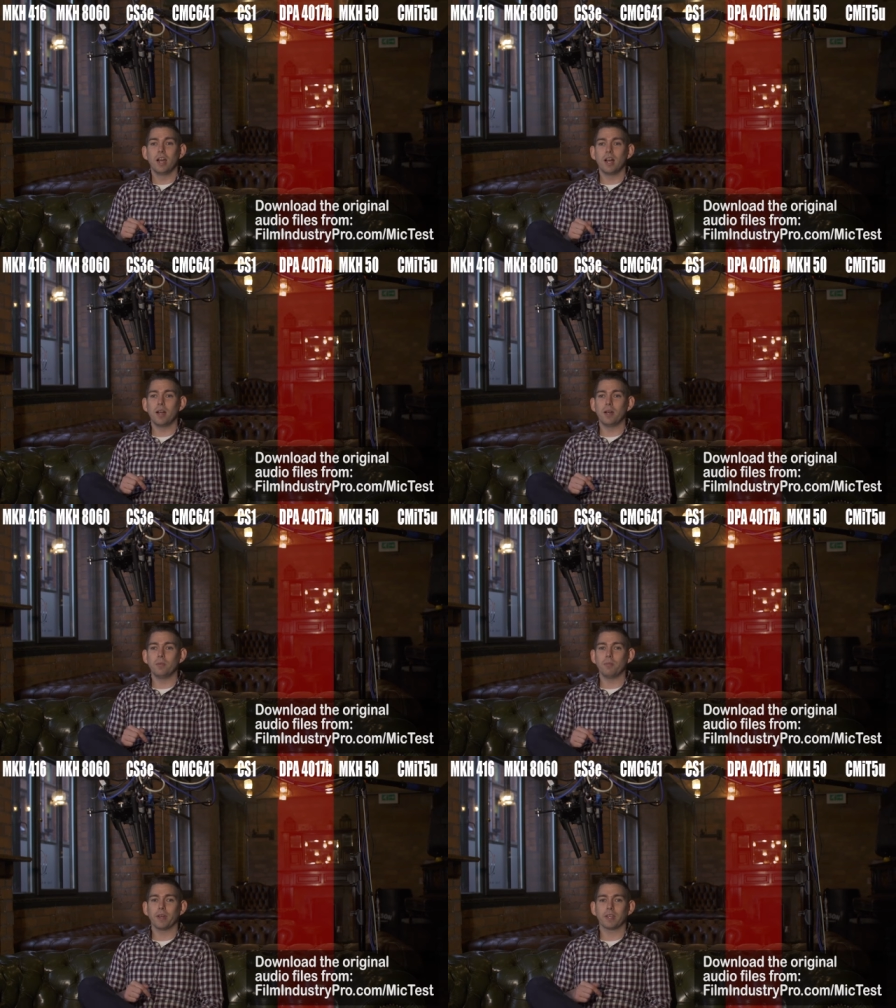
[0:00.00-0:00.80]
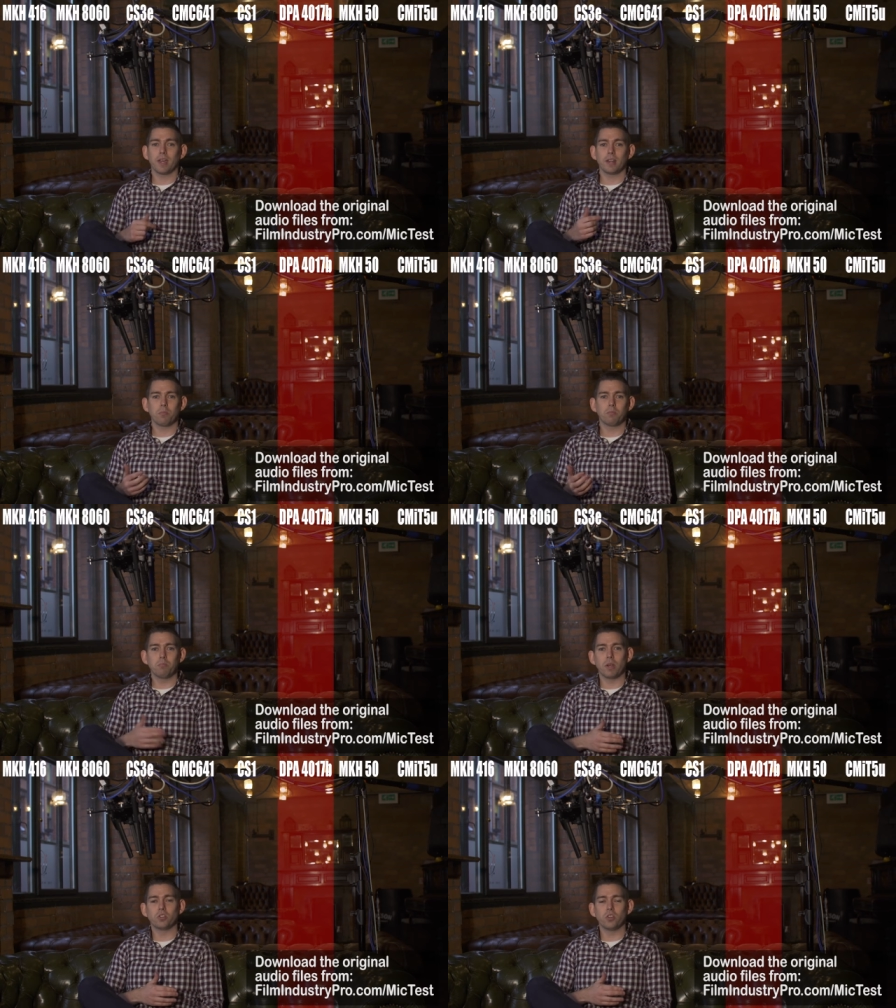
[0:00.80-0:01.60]
Um, again, I
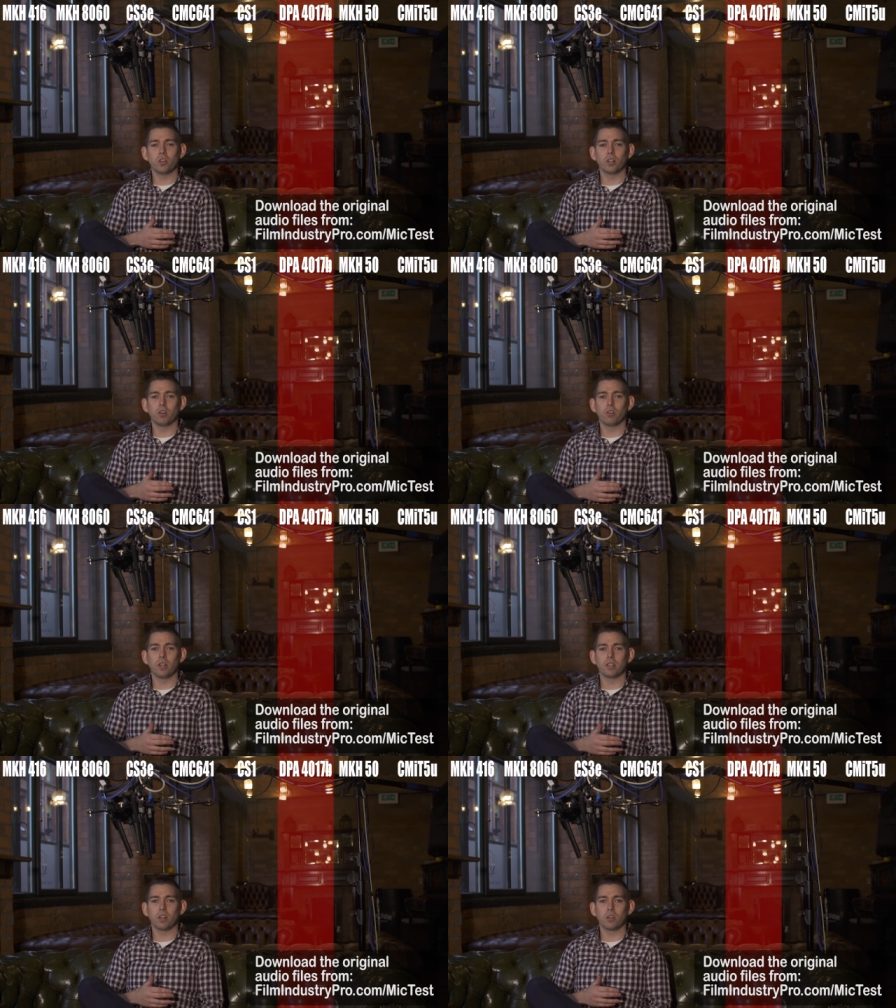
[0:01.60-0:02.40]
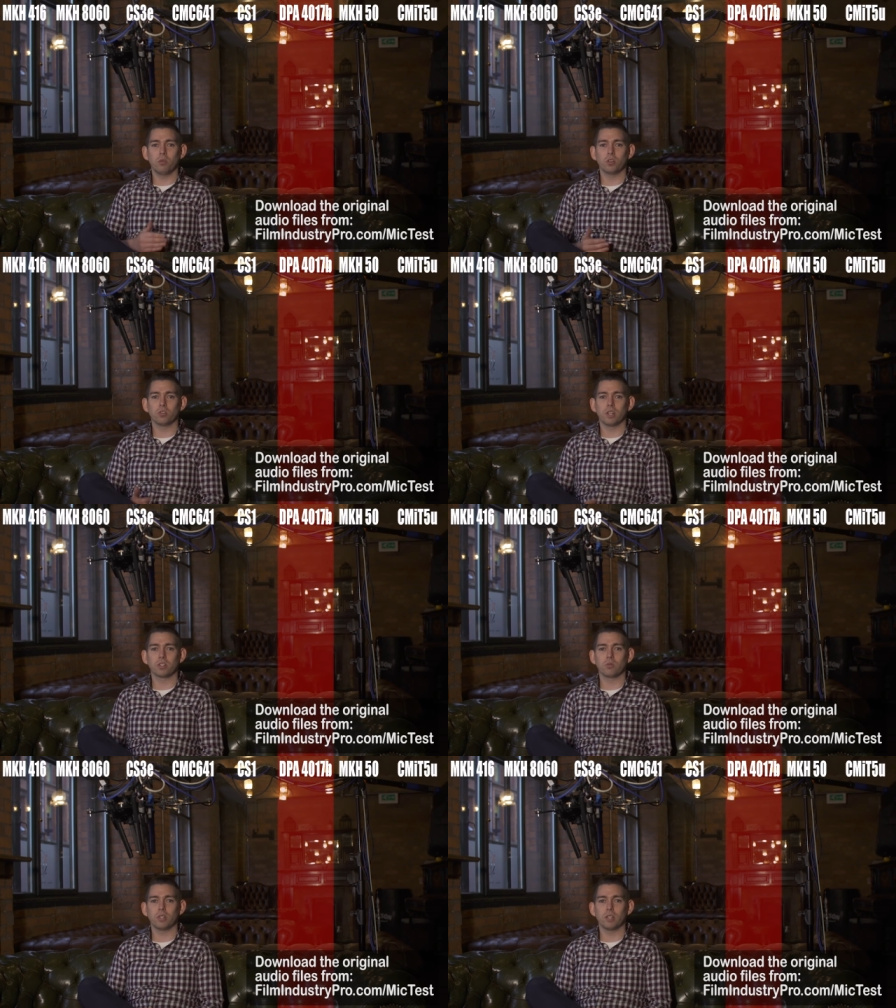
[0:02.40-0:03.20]
mentioned earlier on, I did a commercial
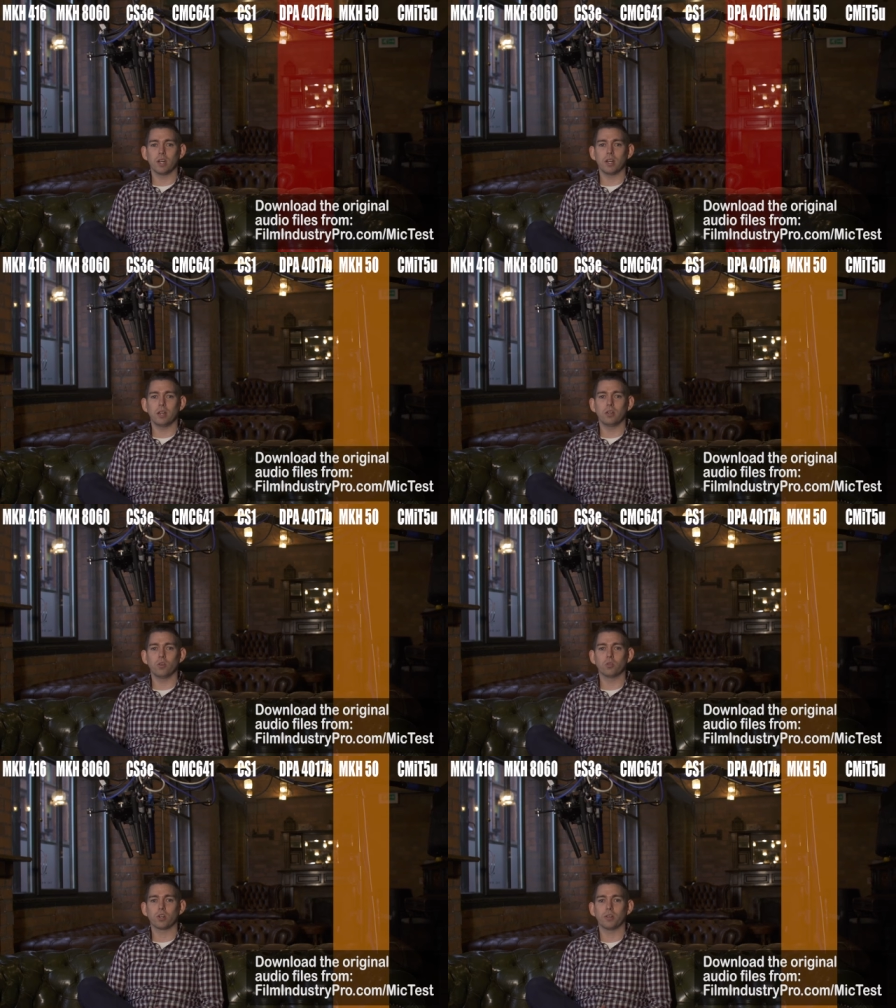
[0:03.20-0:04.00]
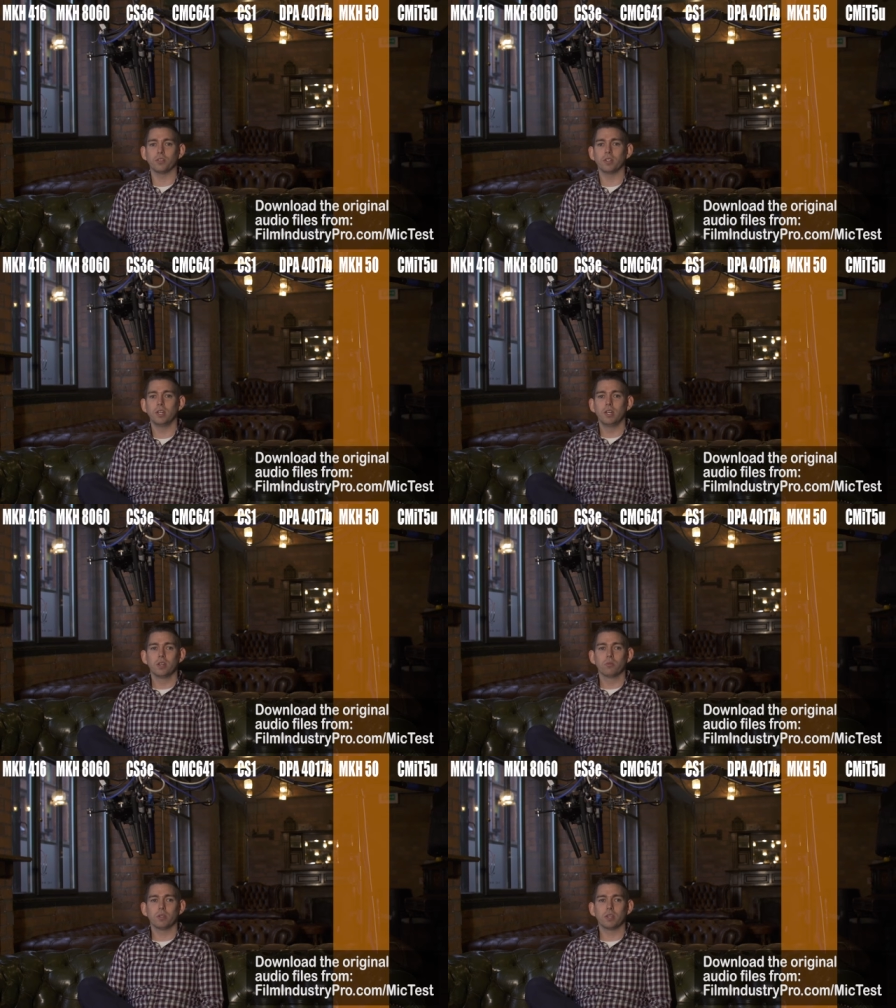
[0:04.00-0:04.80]
last week uh, at Old Trafford
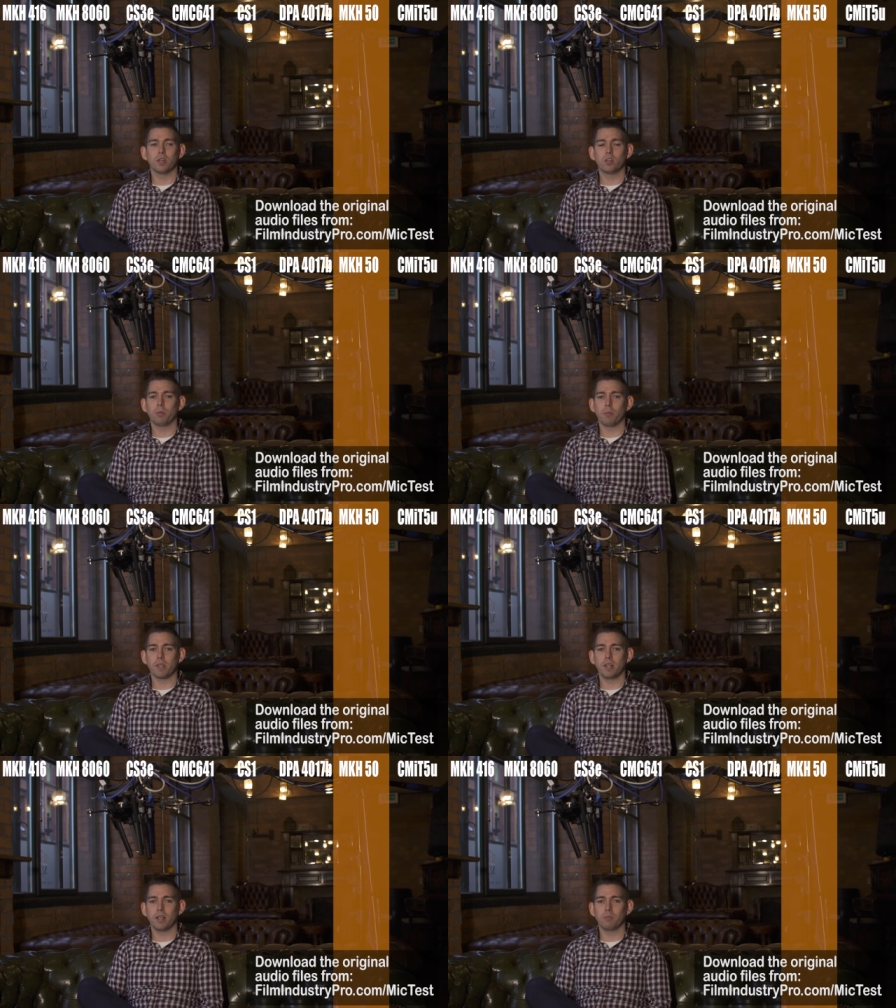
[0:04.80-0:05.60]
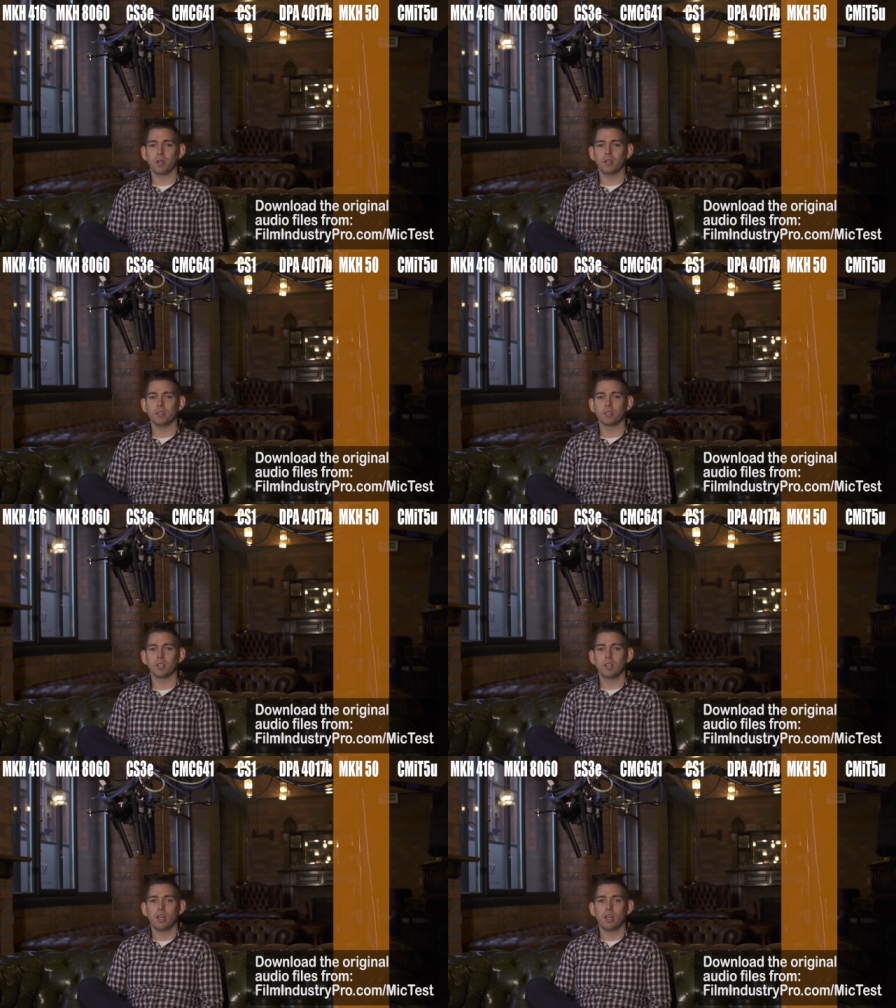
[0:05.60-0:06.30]
with a couple of Man United players,